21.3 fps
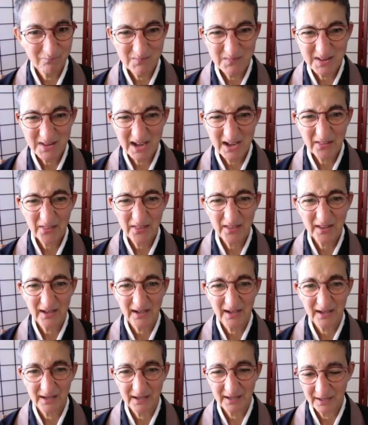
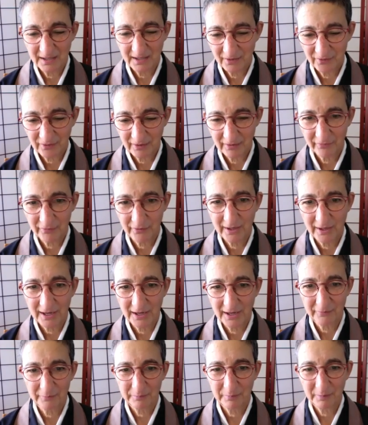Nothing is ever
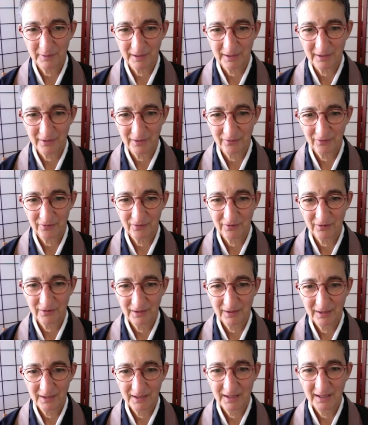out of place.
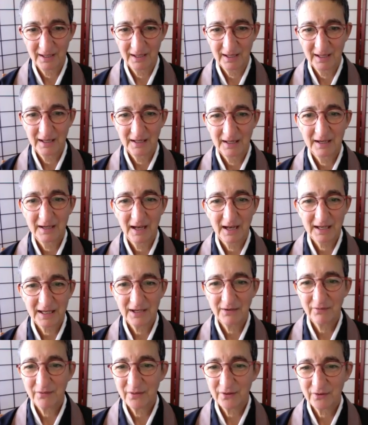Not
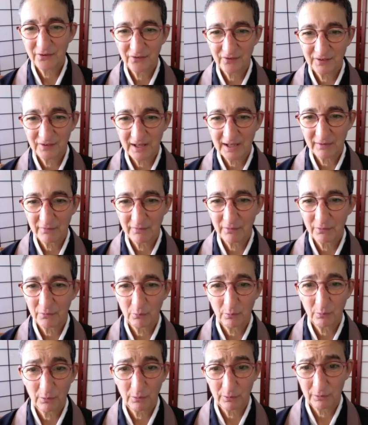even the state of the
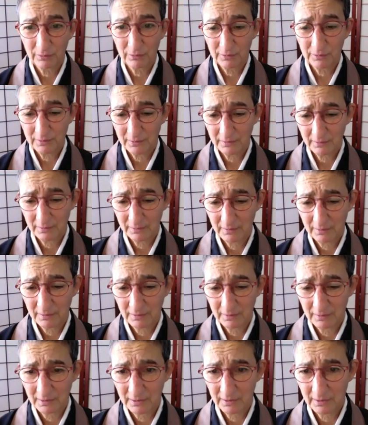world,
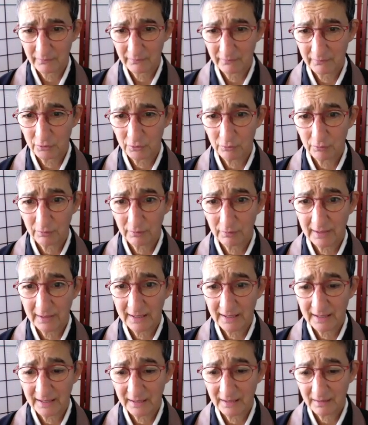of
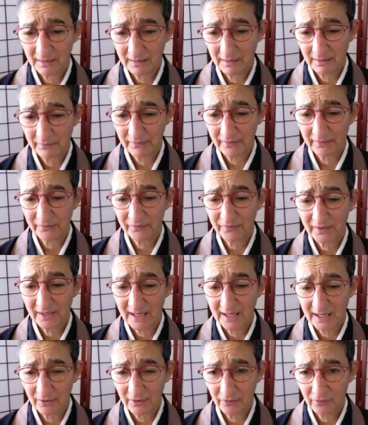Ukraine, of
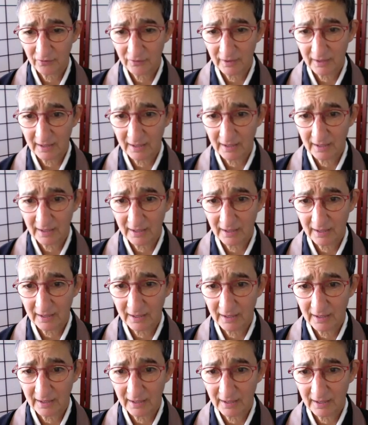Afghanistan,
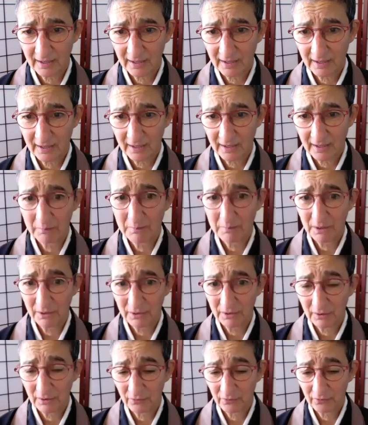of the
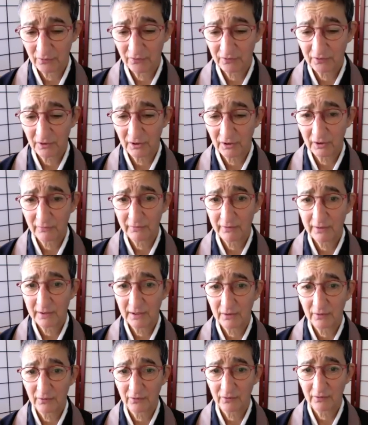millions starving
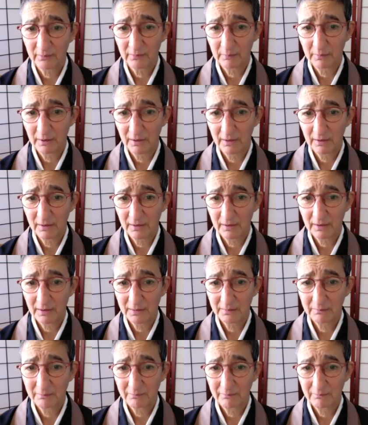in Somalia,